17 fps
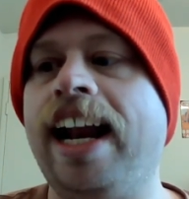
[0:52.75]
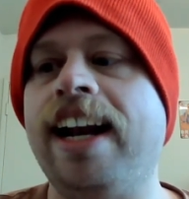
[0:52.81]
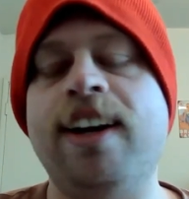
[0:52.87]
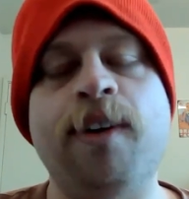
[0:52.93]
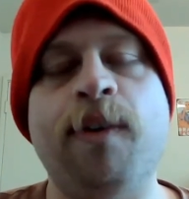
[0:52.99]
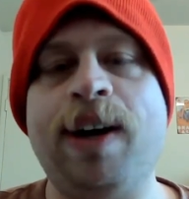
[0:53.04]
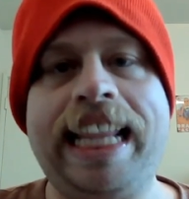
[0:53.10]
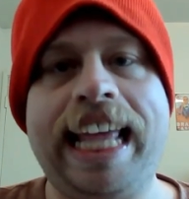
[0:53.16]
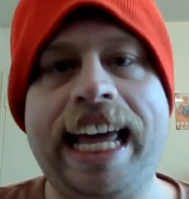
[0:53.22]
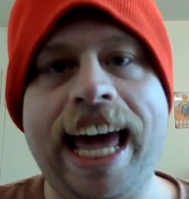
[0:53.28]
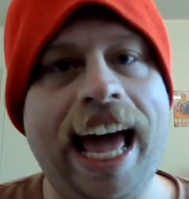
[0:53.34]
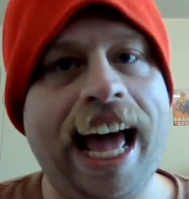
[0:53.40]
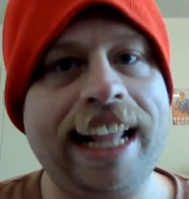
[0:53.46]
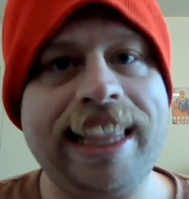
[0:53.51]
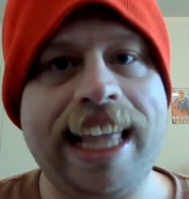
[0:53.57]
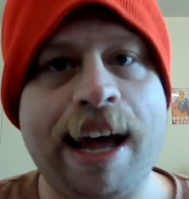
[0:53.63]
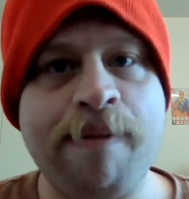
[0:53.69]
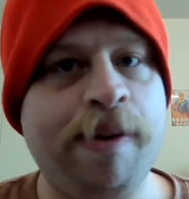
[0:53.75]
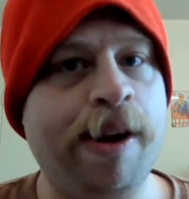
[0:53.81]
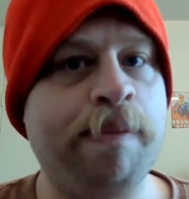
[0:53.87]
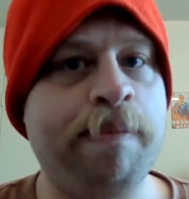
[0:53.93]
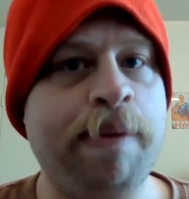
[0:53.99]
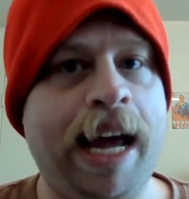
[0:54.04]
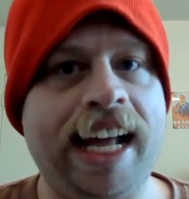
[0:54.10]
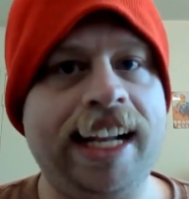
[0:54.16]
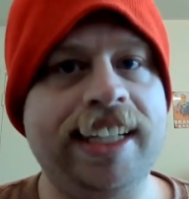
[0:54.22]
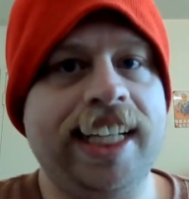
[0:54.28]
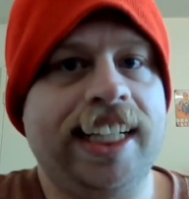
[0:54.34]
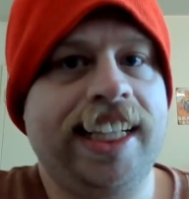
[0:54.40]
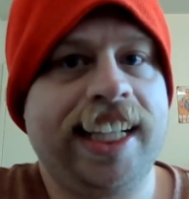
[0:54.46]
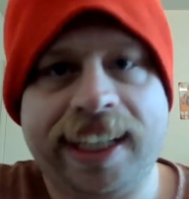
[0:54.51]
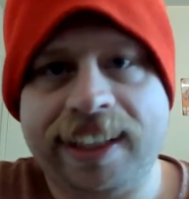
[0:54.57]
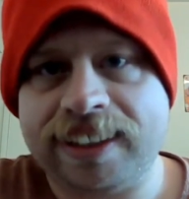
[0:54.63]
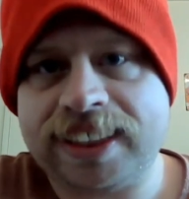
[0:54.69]
I don't know why they had that many Mads. I
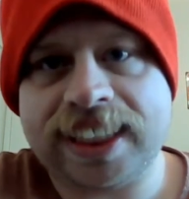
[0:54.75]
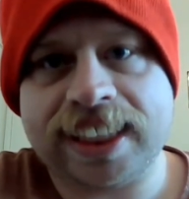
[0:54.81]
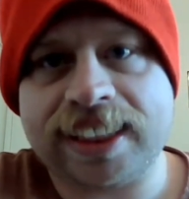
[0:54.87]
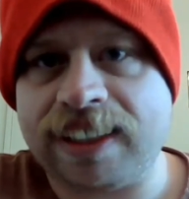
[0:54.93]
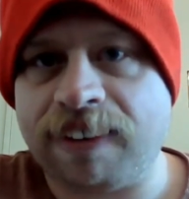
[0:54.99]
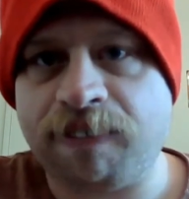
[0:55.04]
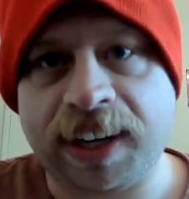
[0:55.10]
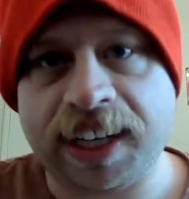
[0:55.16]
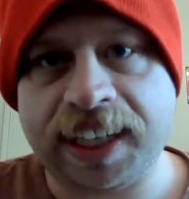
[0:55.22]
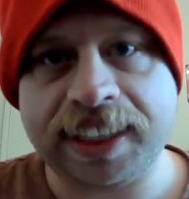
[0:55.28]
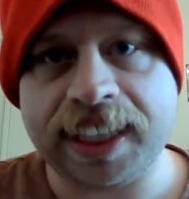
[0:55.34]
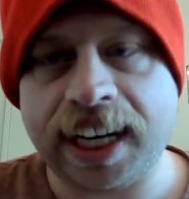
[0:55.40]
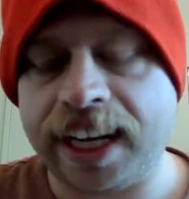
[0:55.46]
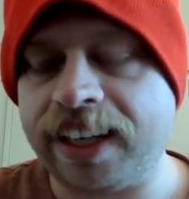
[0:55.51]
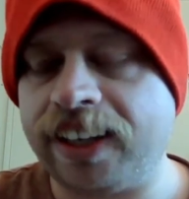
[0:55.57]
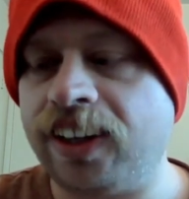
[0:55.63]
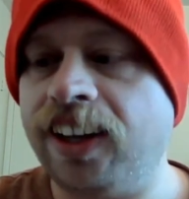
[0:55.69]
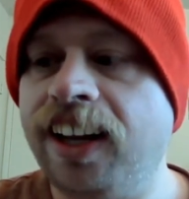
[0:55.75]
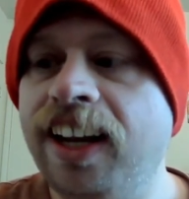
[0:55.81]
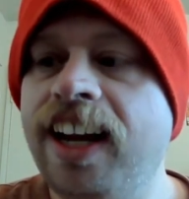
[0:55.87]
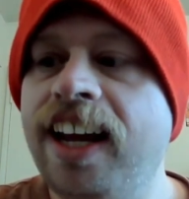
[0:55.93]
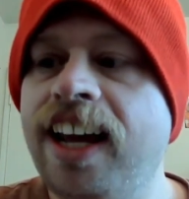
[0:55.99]
think it's just a funny title.